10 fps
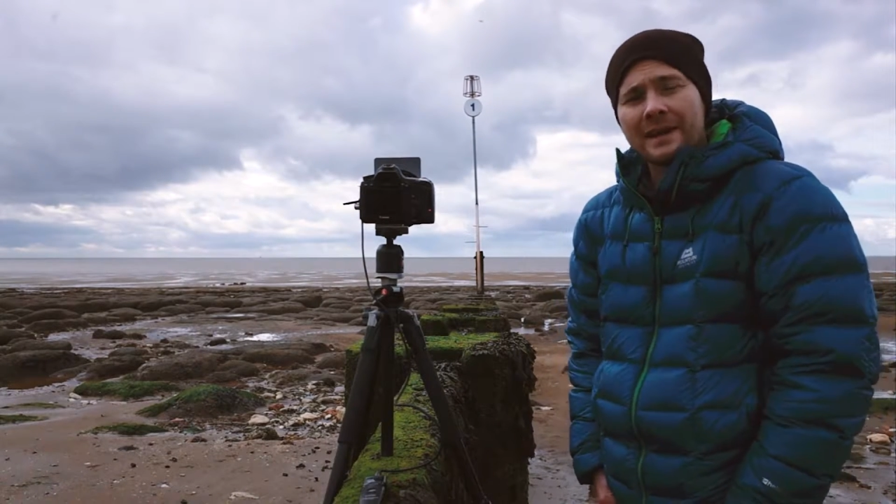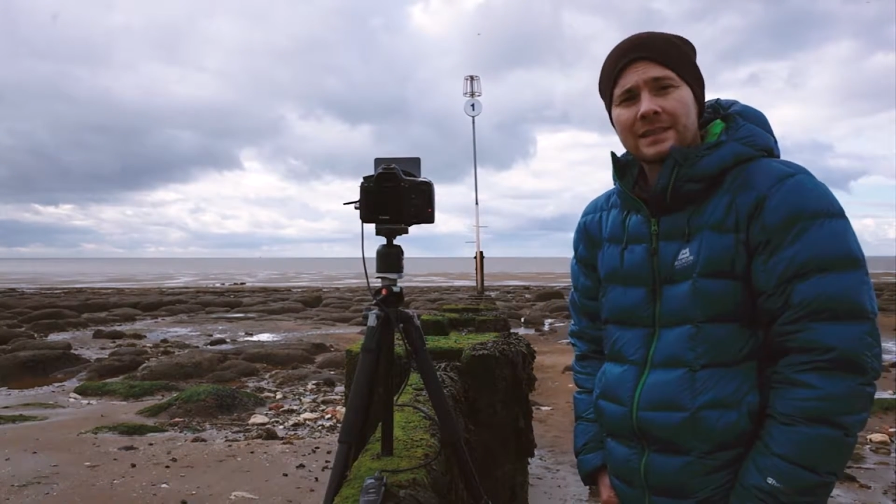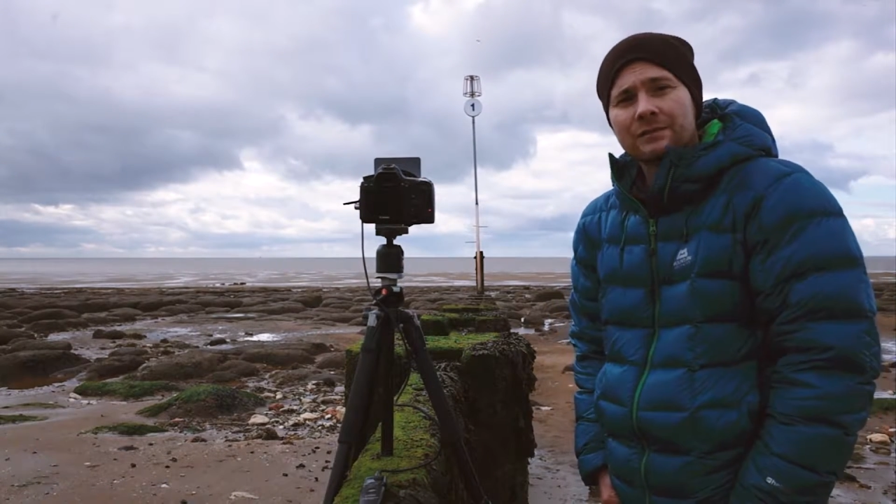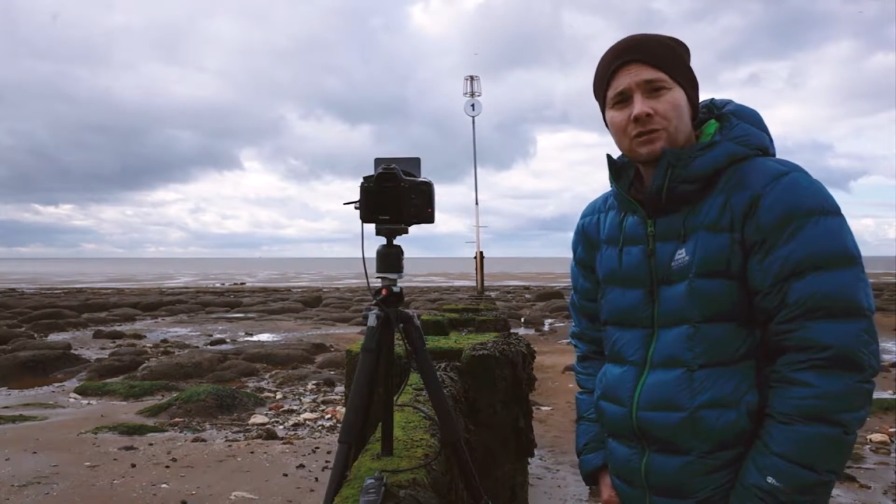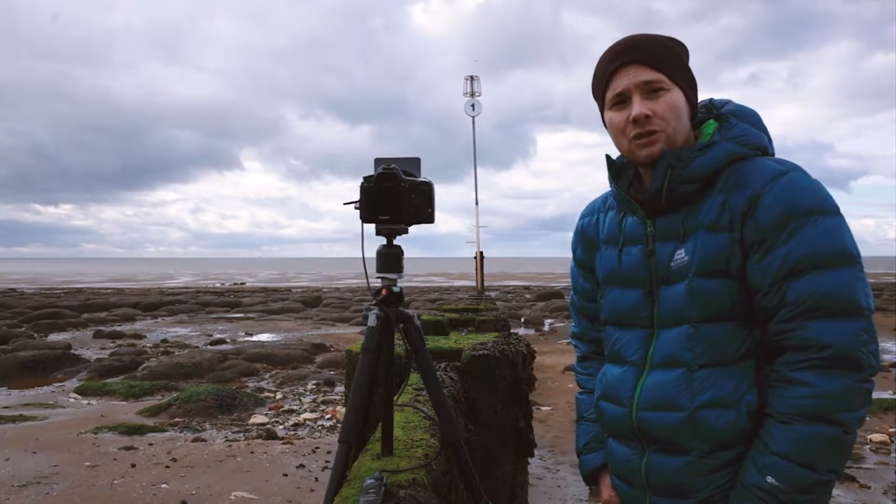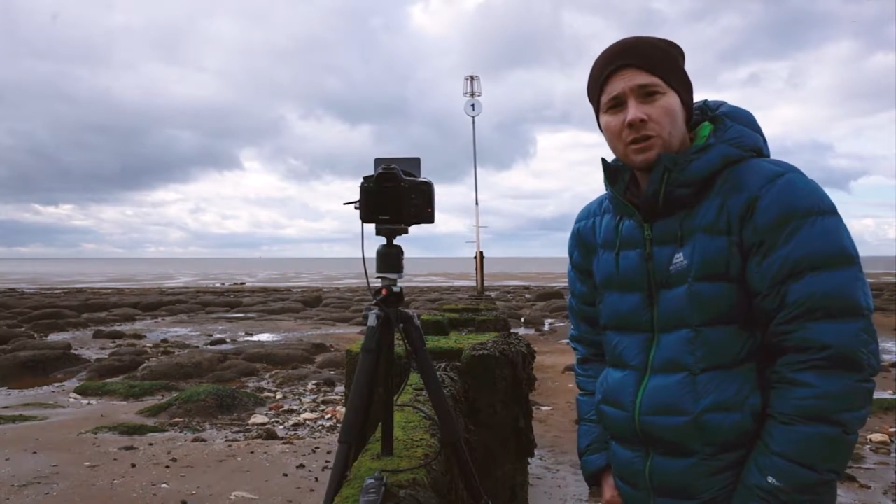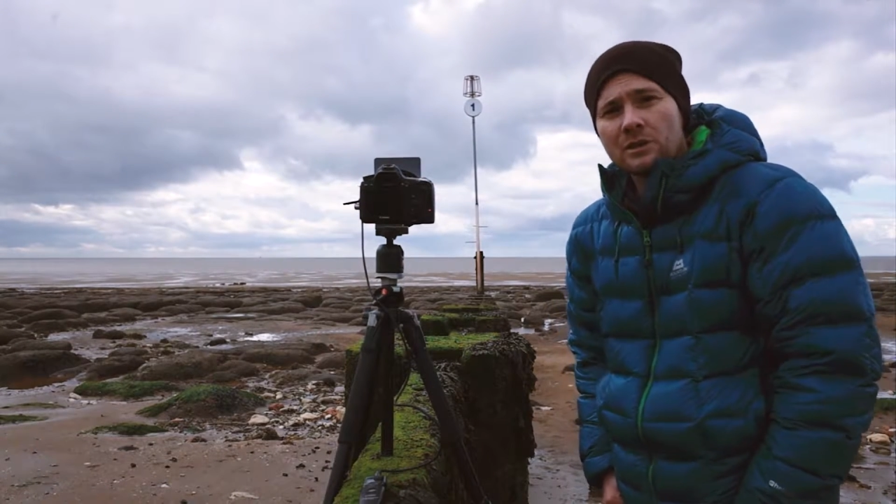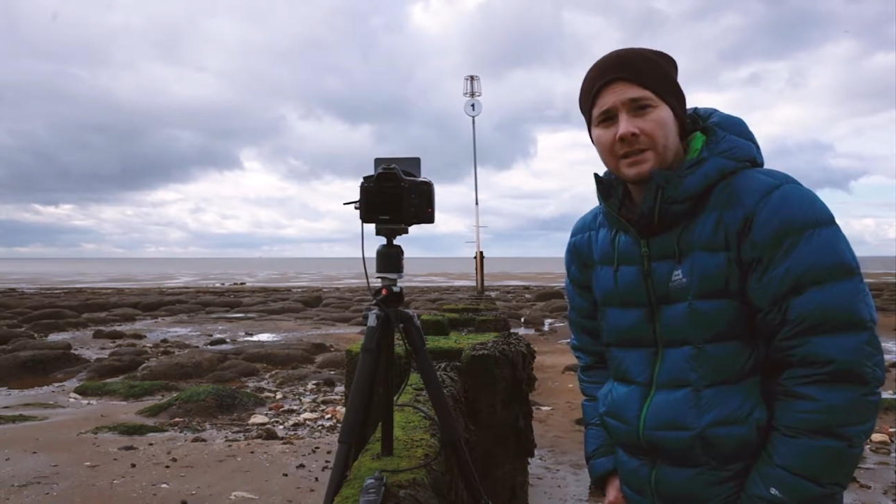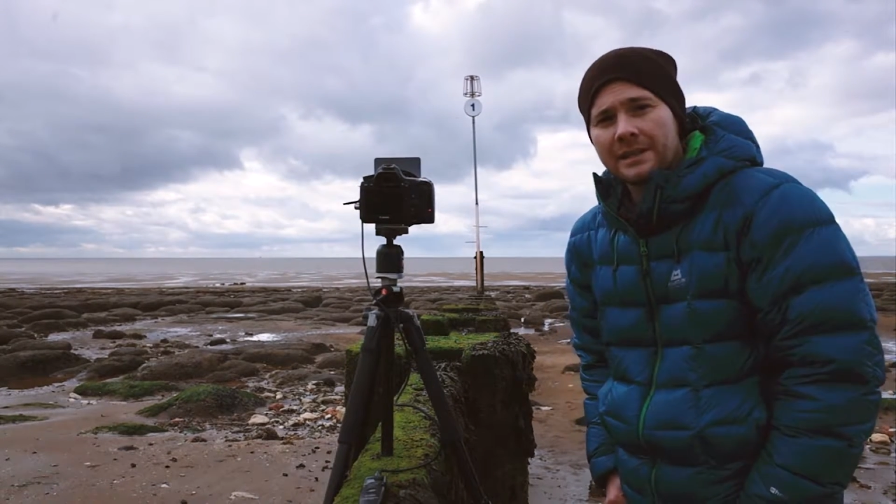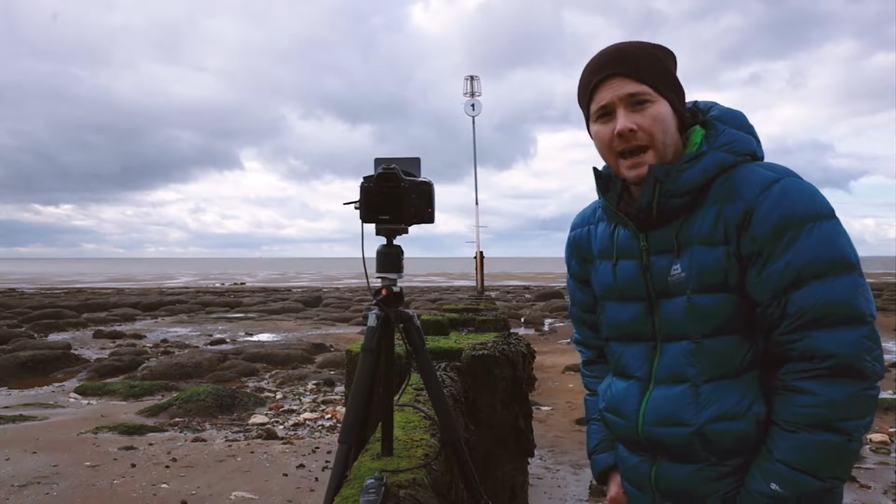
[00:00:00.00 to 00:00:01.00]
So I've had to
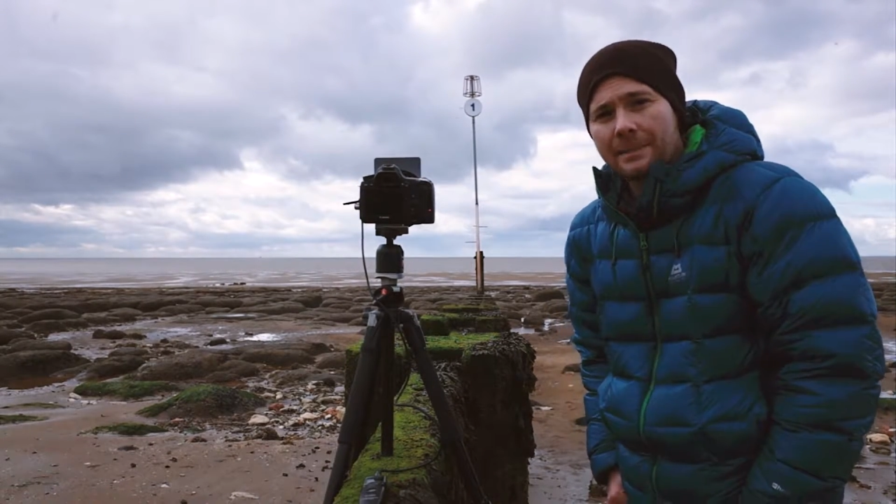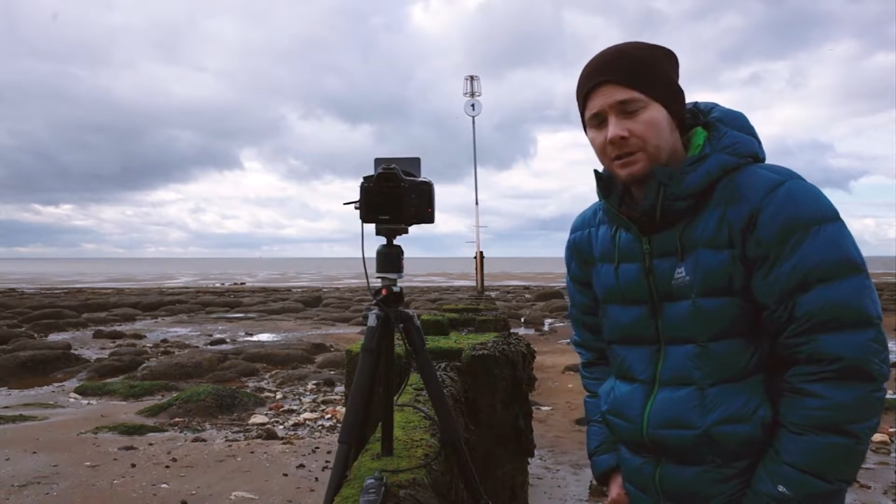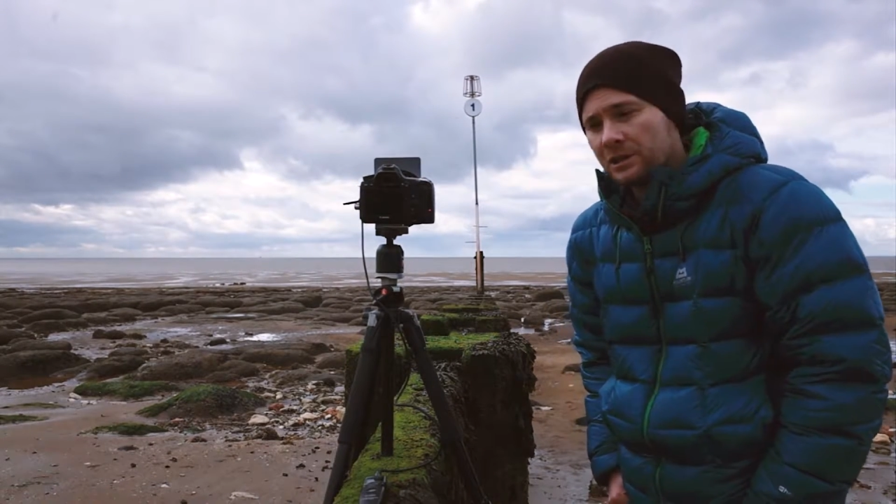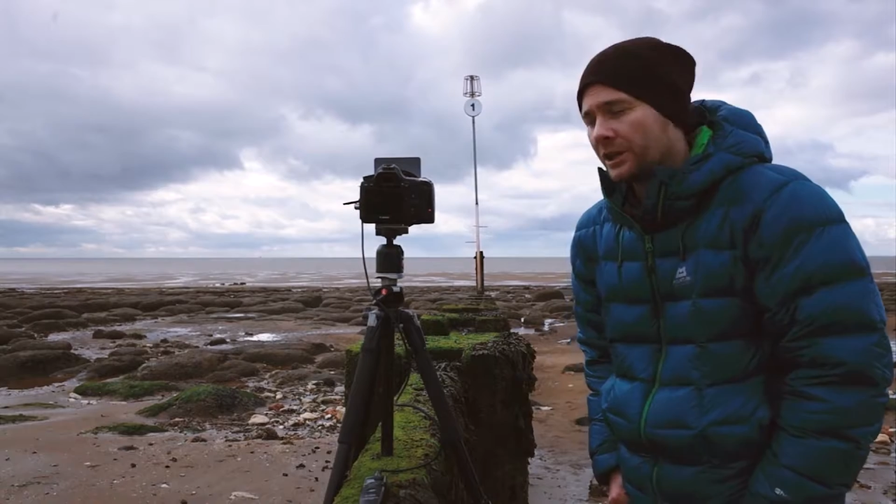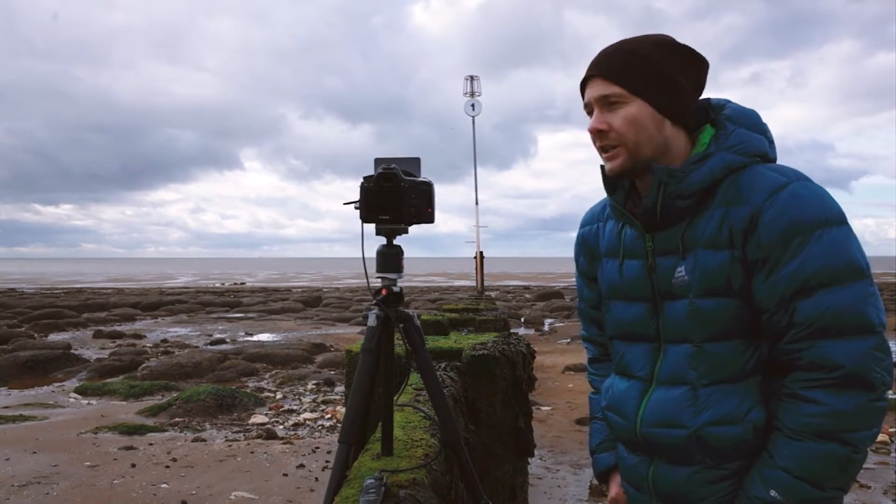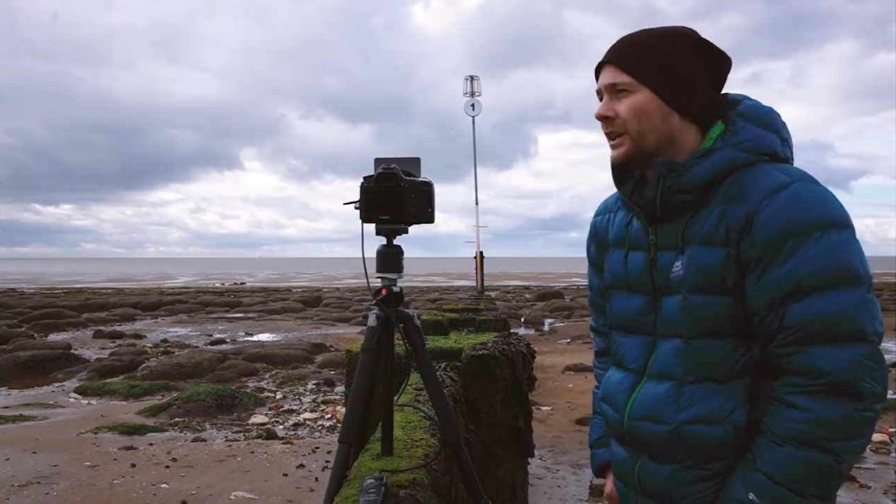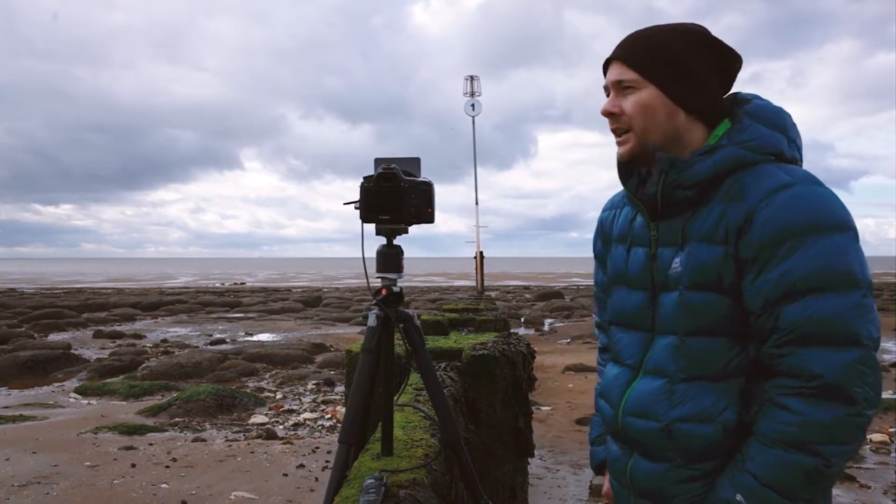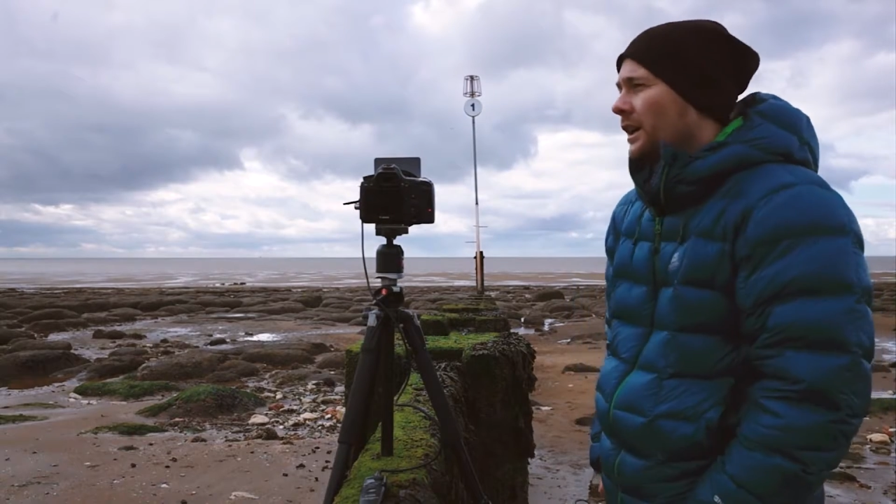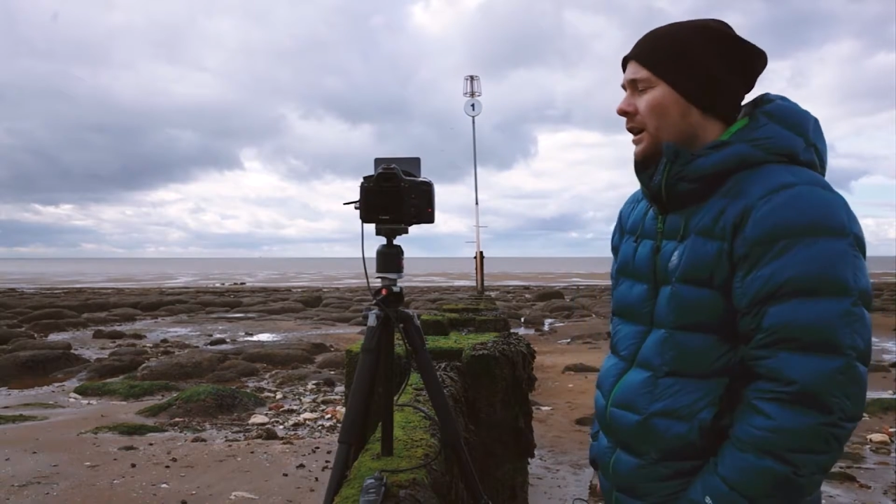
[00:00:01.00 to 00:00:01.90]
reduce the aperture